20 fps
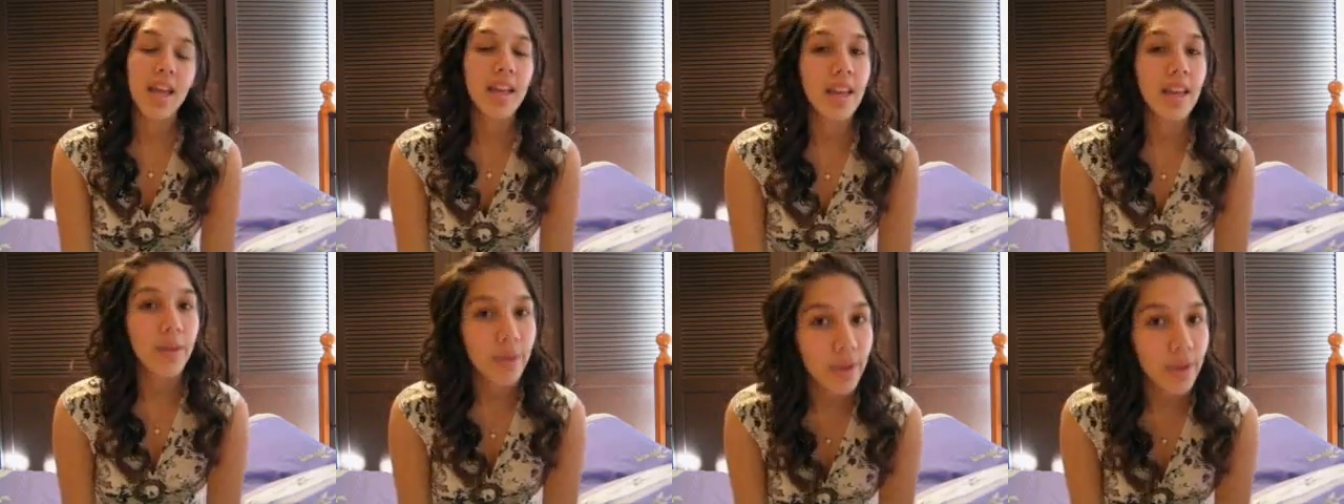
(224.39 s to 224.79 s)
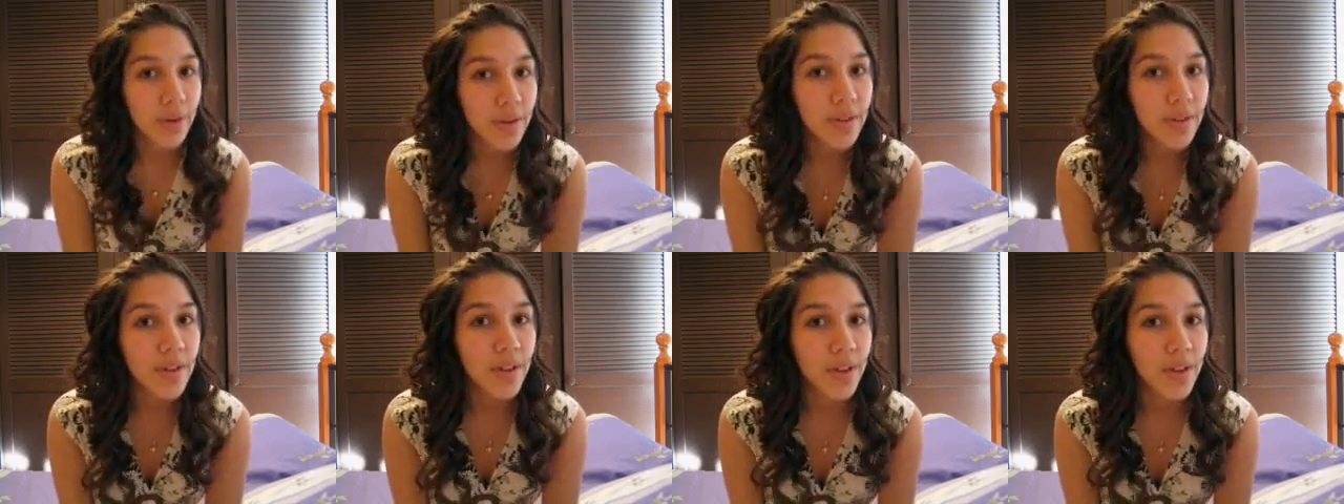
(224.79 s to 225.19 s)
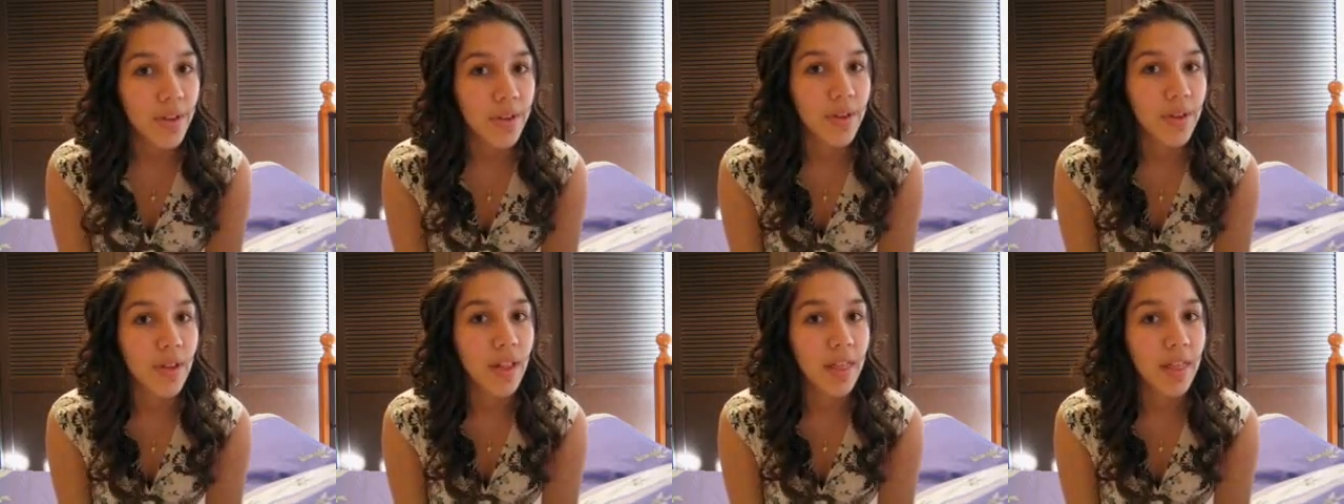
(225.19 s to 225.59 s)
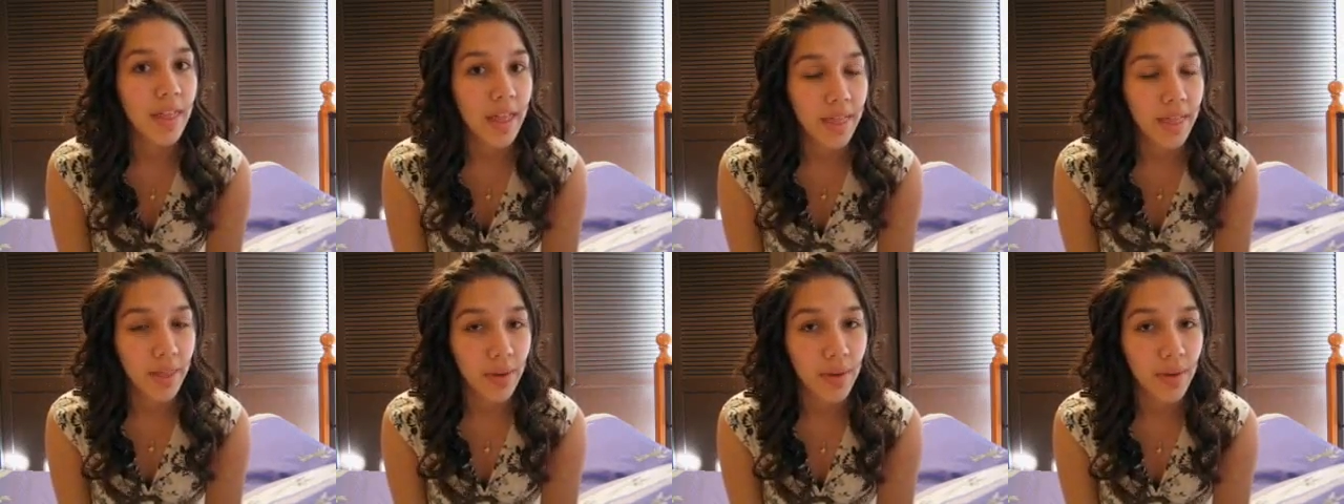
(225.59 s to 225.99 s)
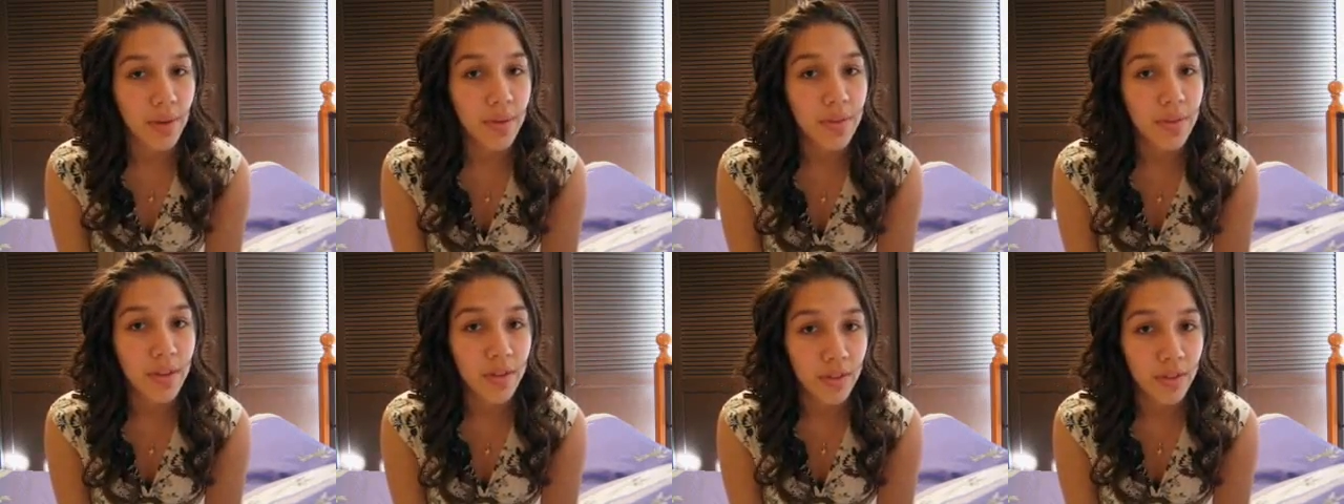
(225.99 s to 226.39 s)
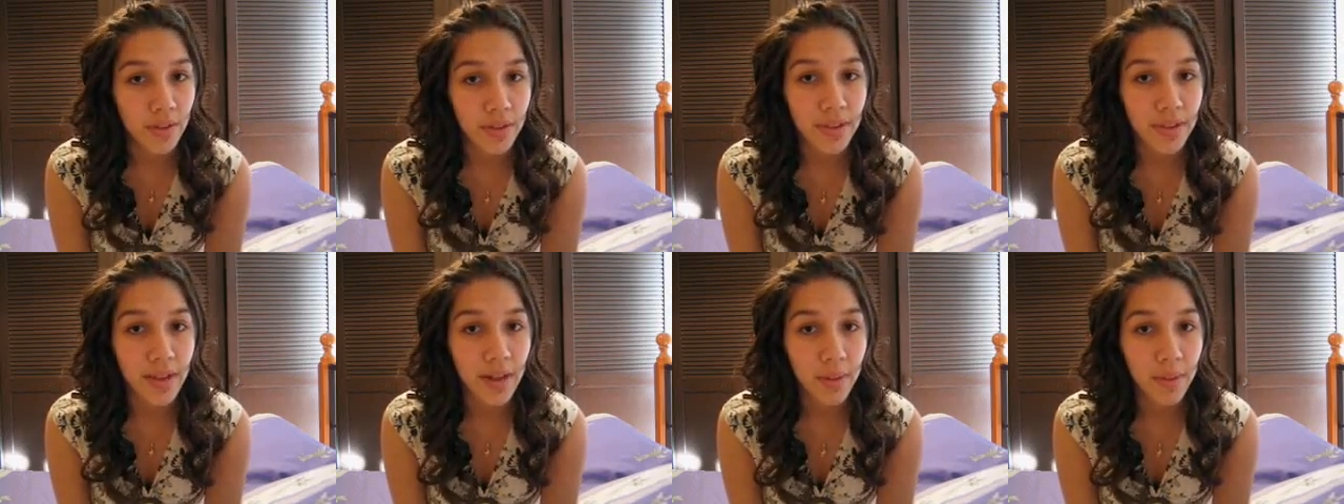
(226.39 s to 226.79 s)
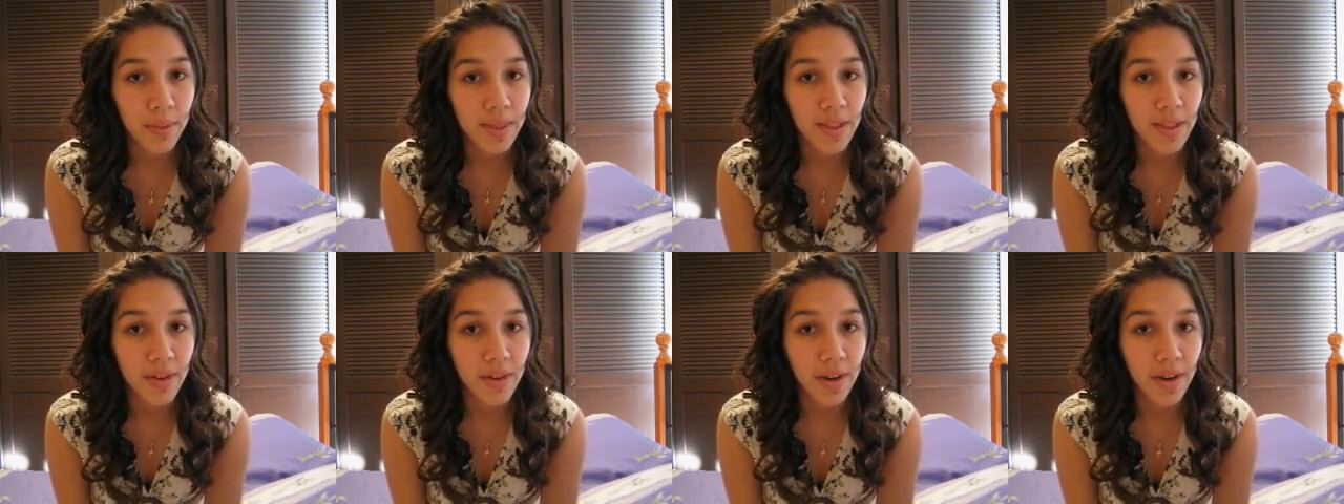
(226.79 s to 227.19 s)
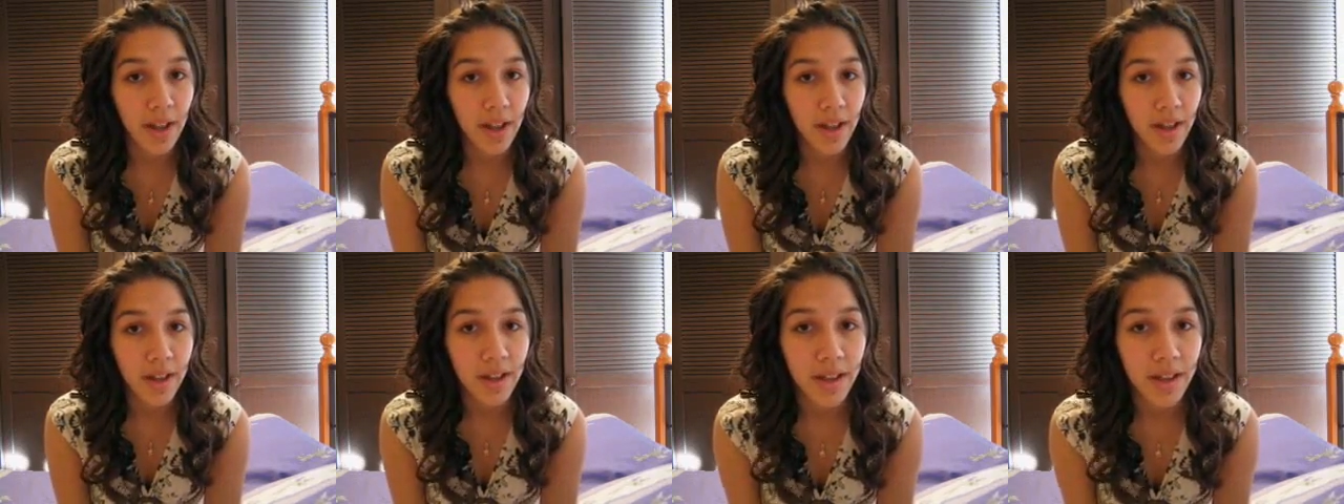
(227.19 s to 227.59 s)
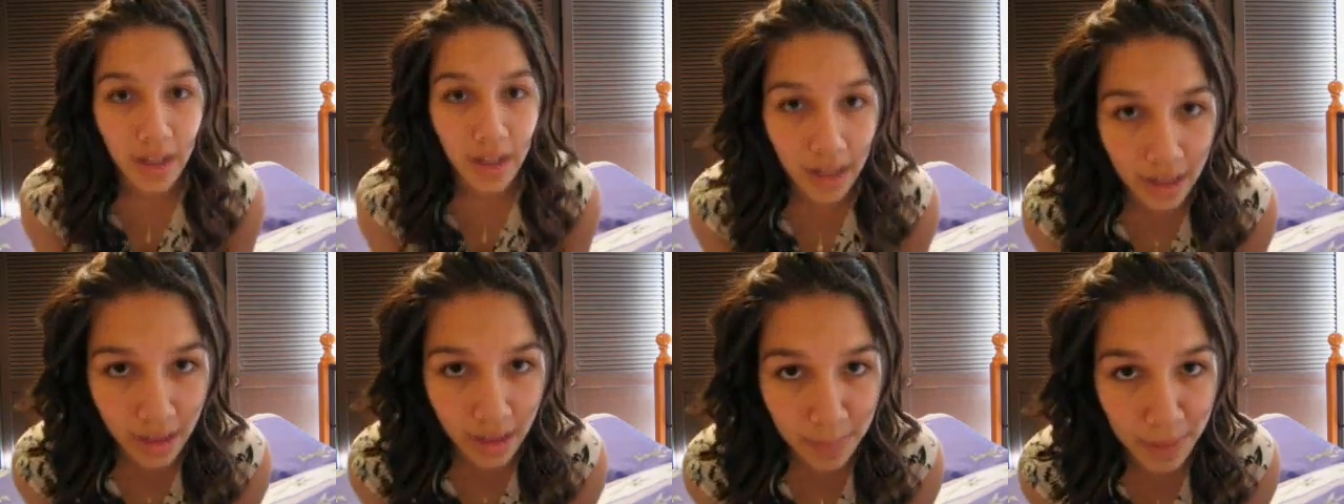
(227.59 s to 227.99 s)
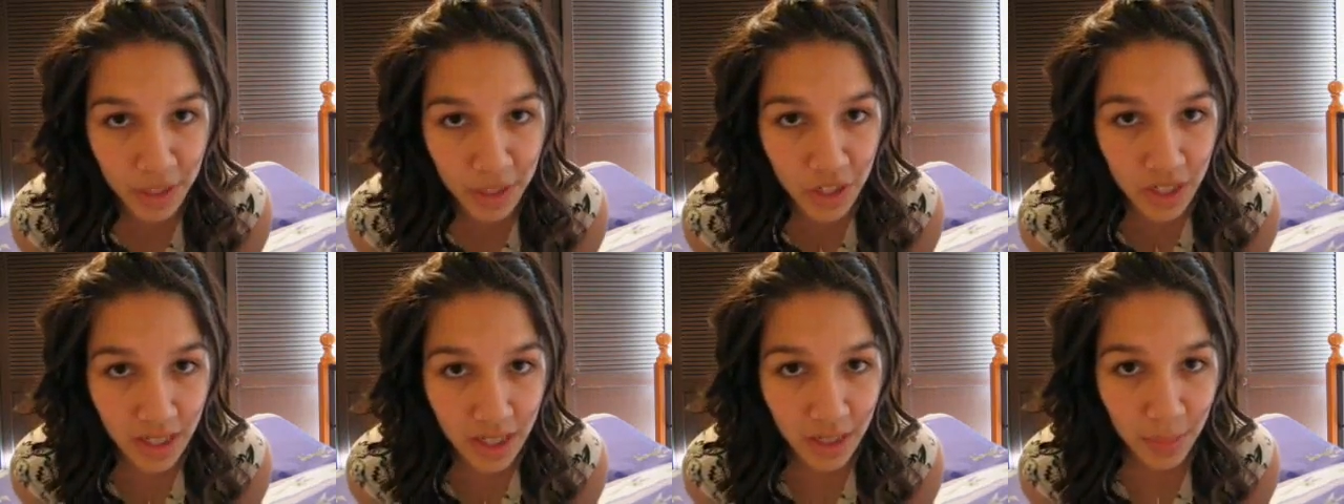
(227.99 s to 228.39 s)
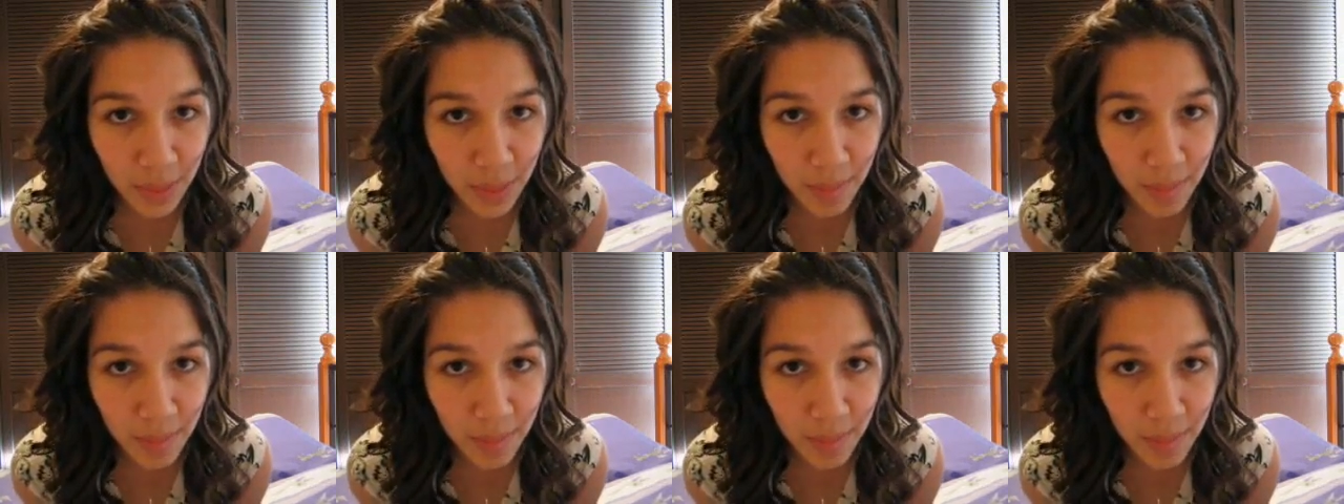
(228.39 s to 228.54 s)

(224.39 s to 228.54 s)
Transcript: Now we all know that those associated with the order, especially